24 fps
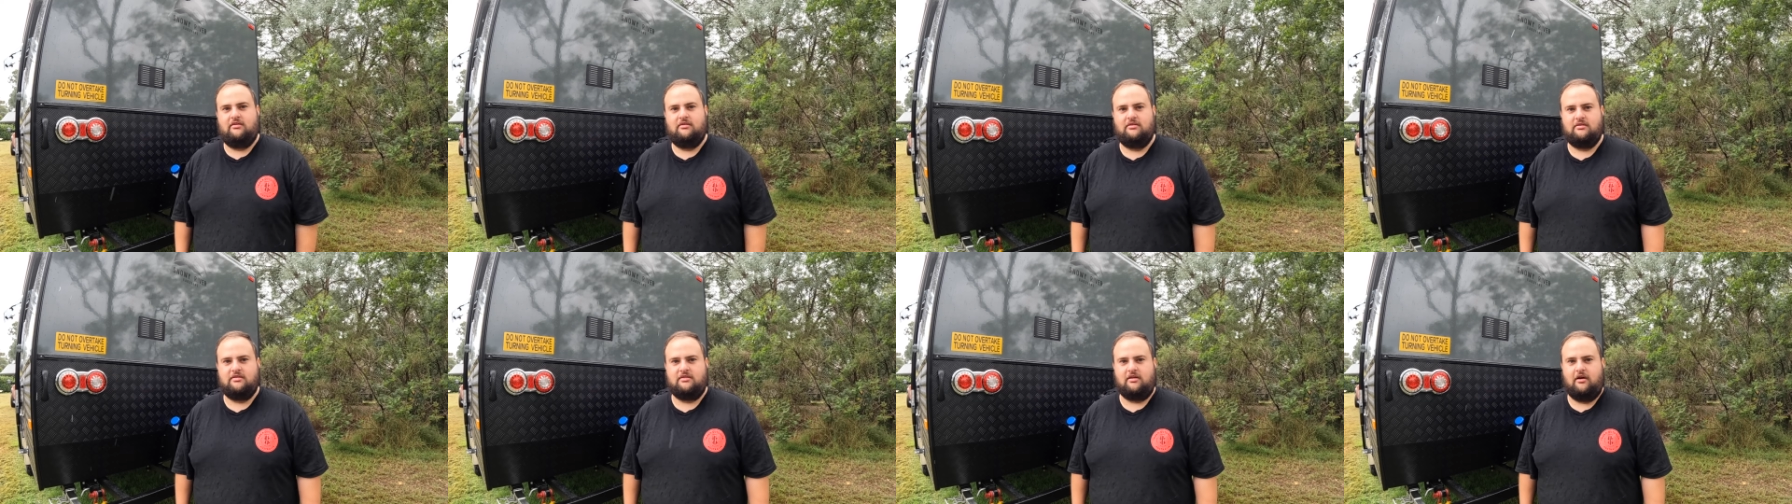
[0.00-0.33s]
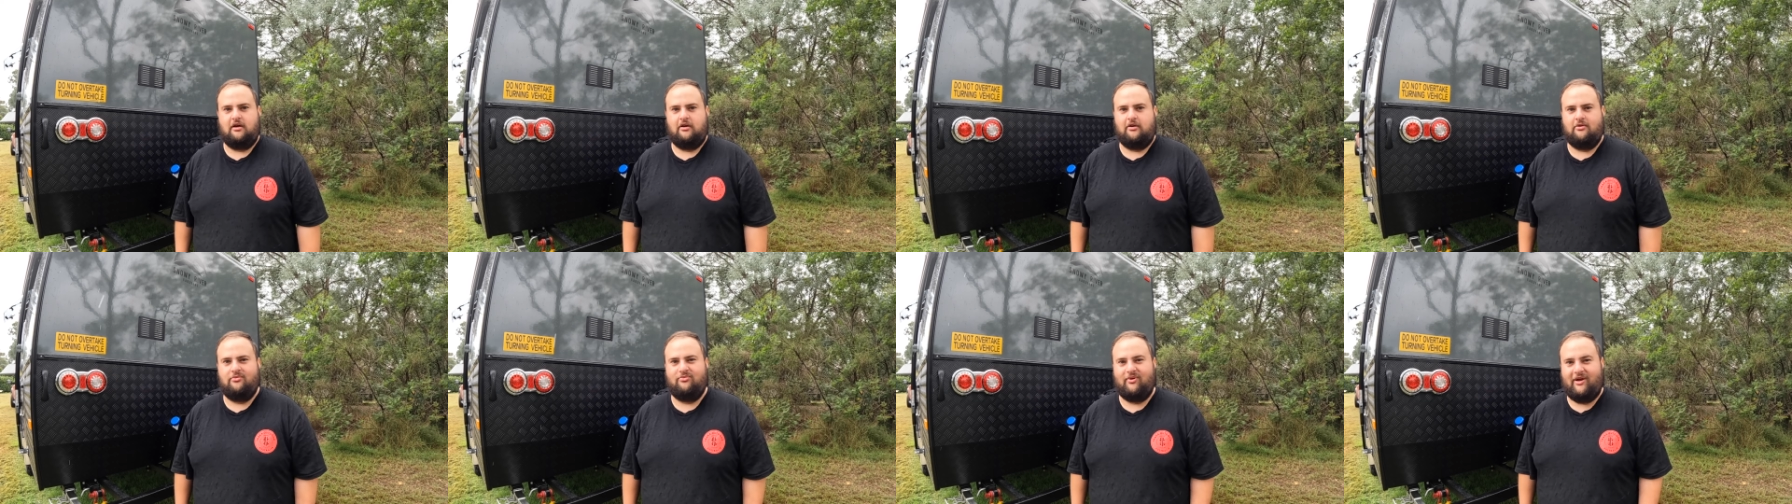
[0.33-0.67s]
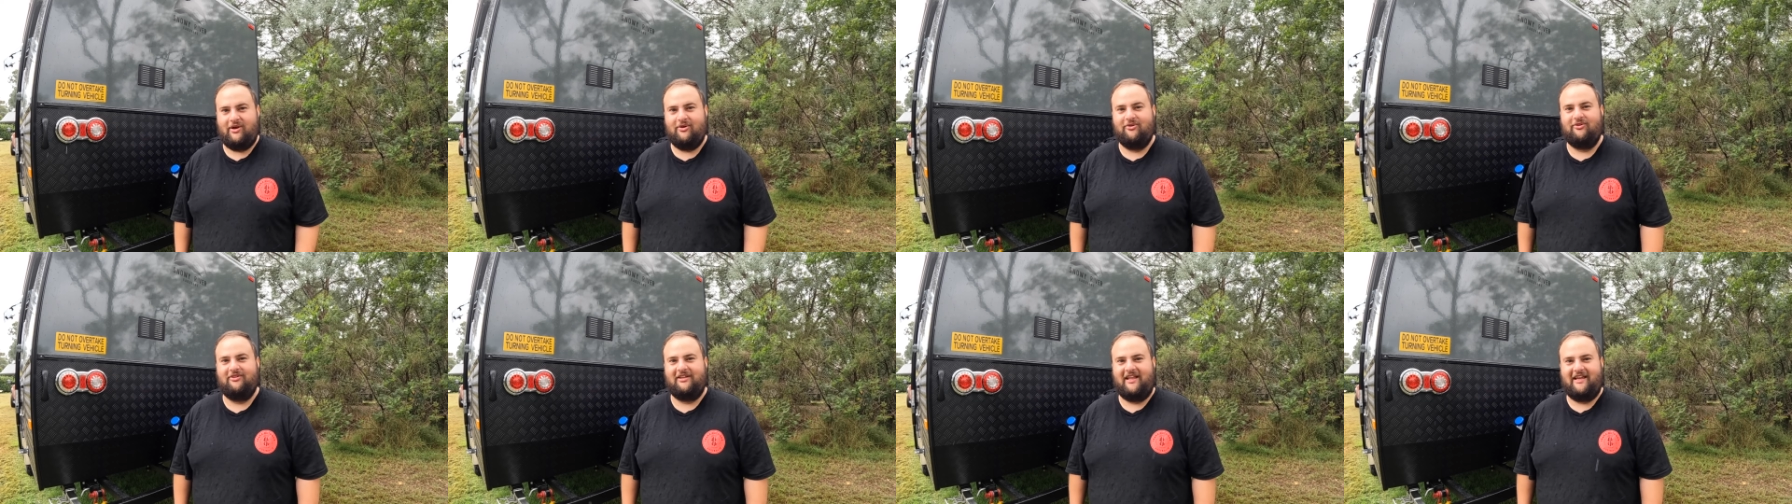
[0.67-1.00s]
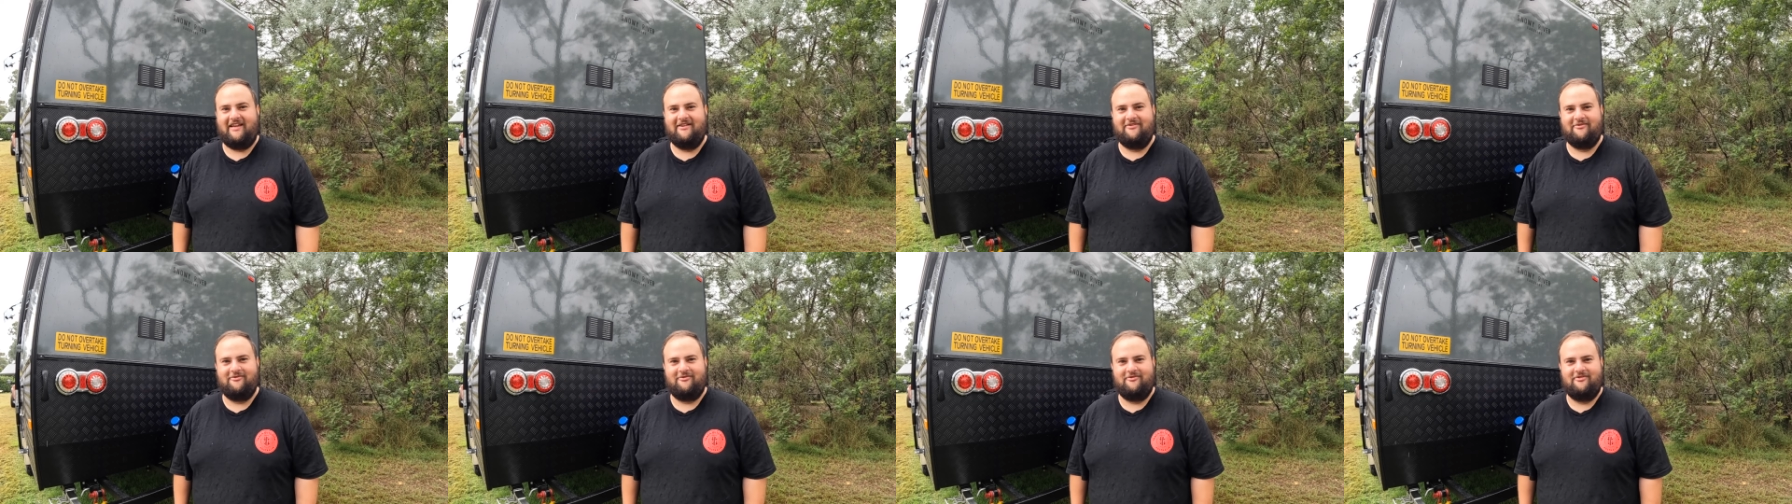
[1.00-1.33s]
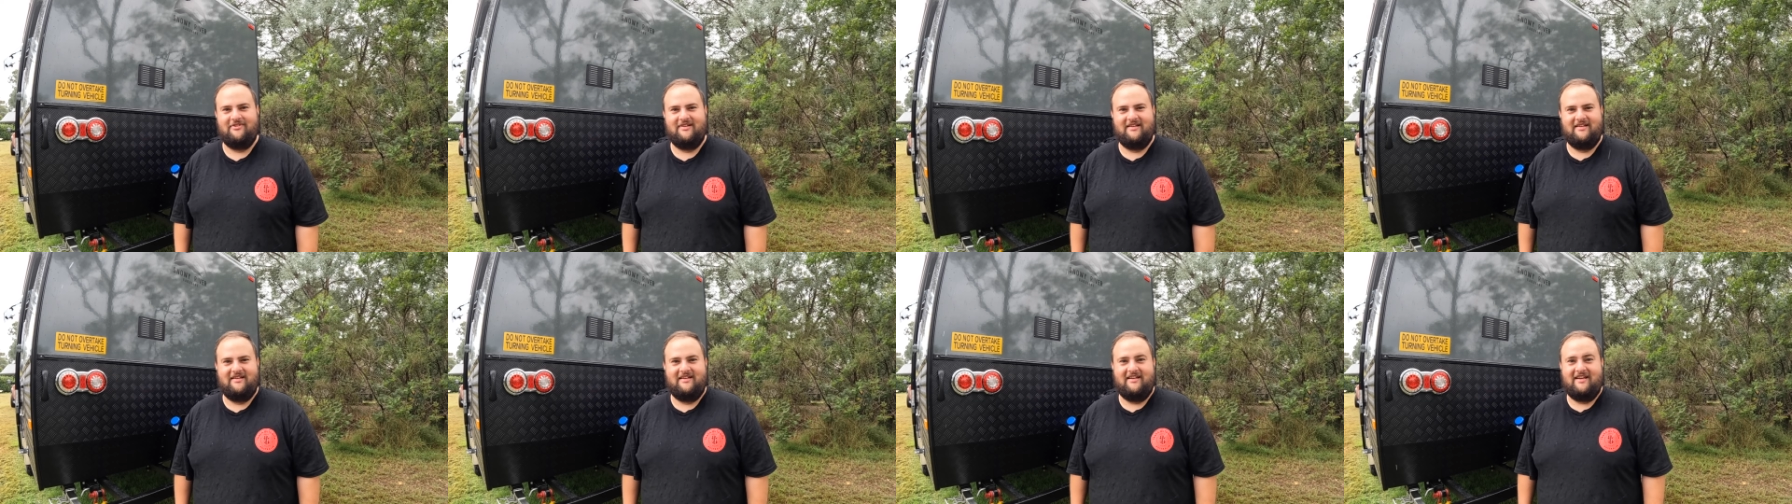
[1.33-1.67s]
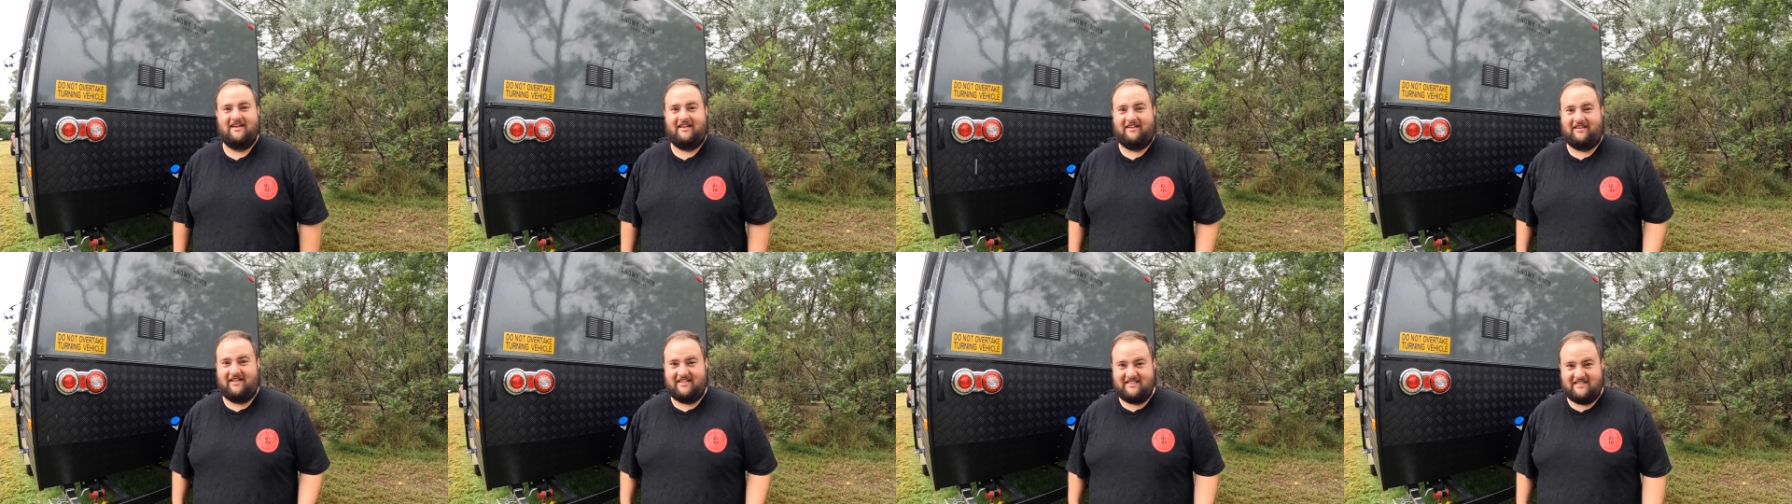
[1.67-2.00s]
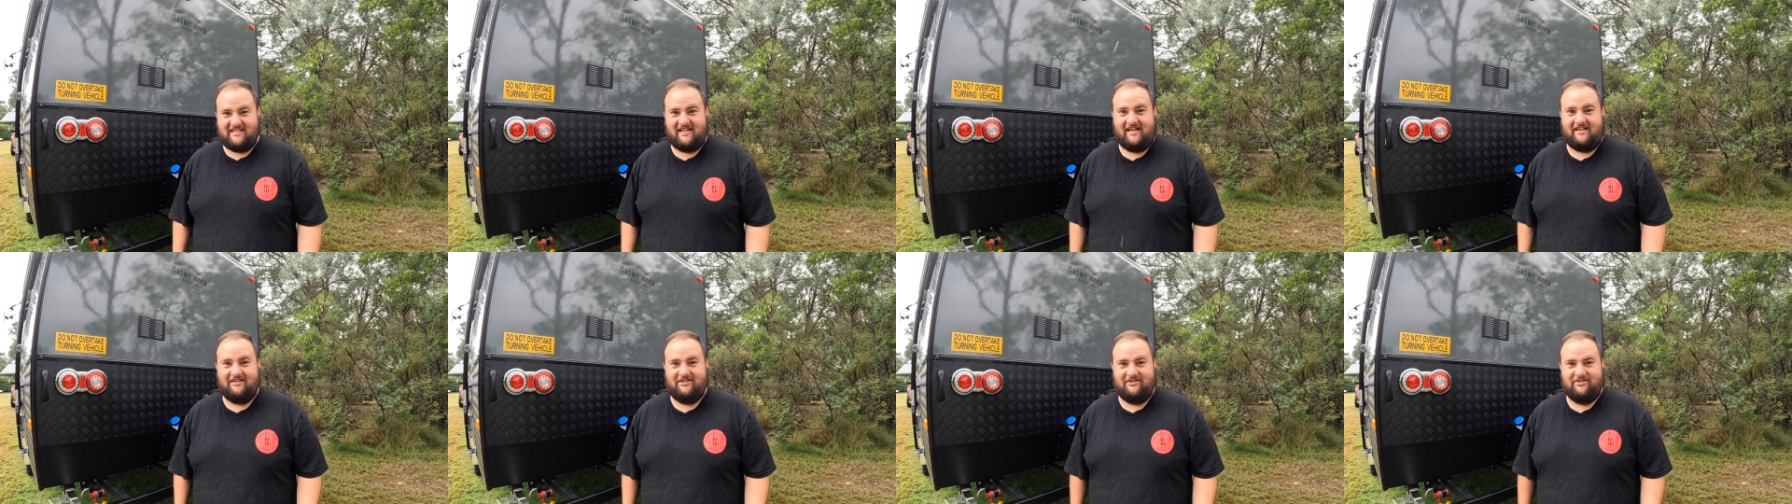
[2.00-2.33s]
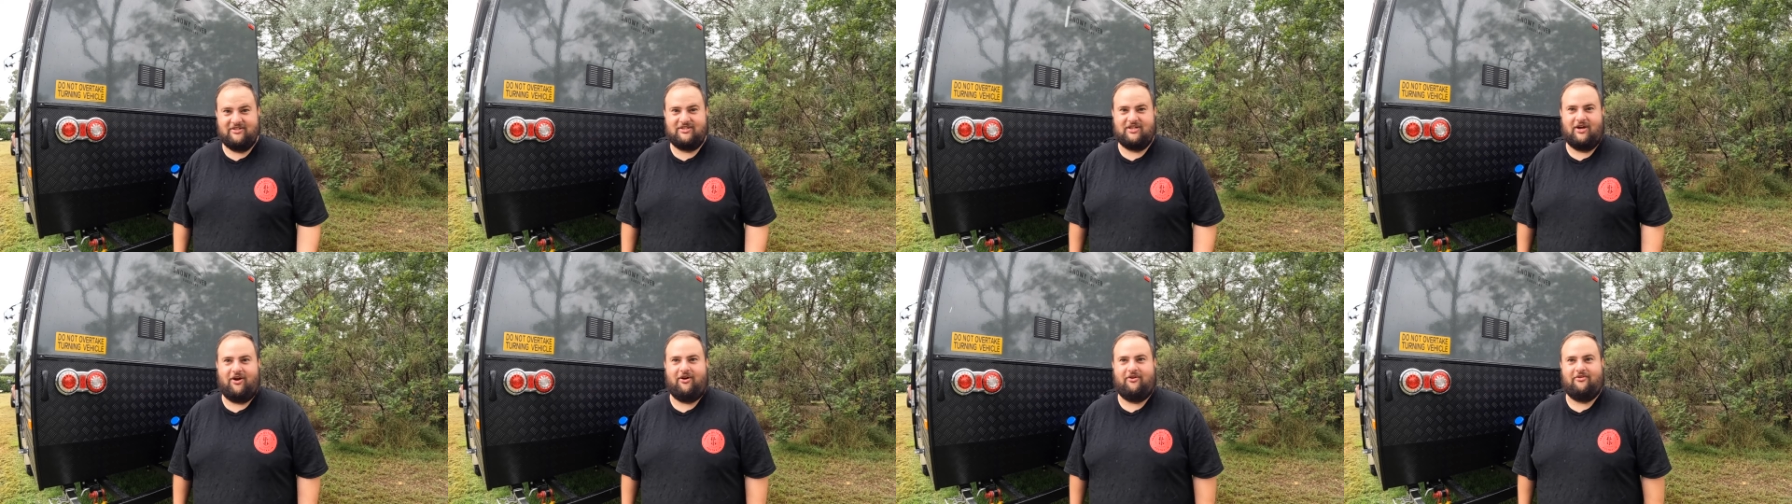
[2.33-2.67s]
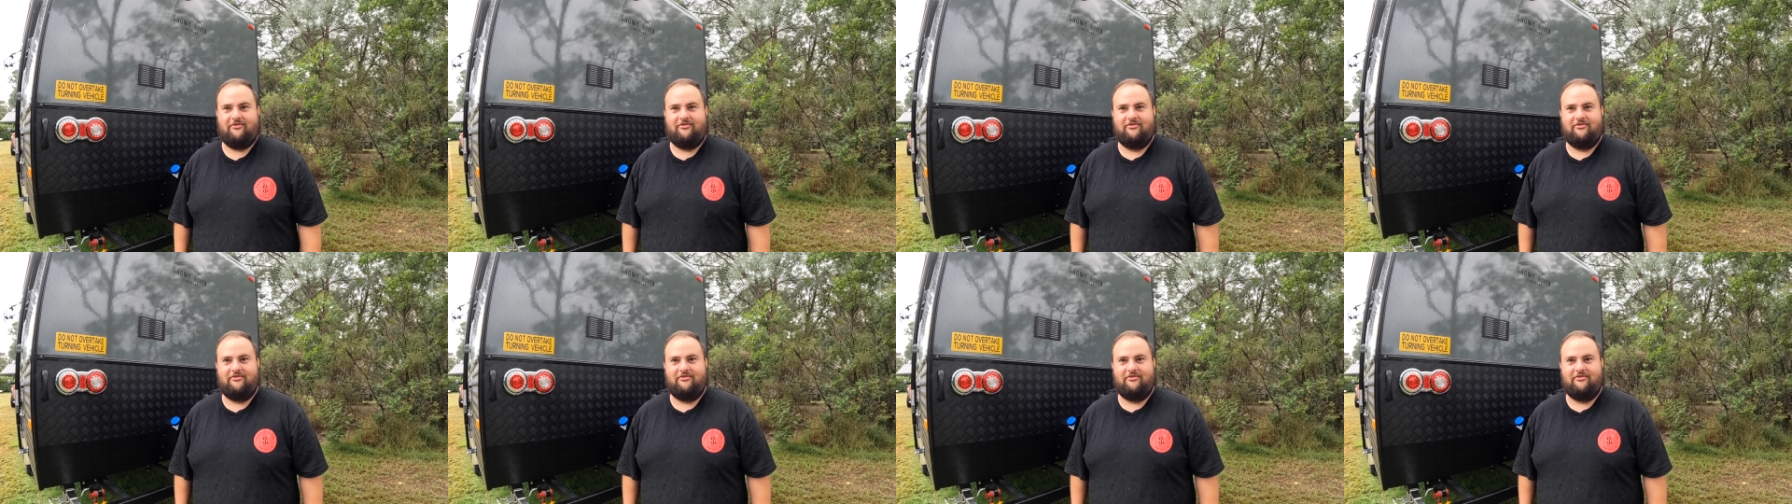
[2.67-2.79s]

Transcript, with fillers: So we're all legal and that's how you tow.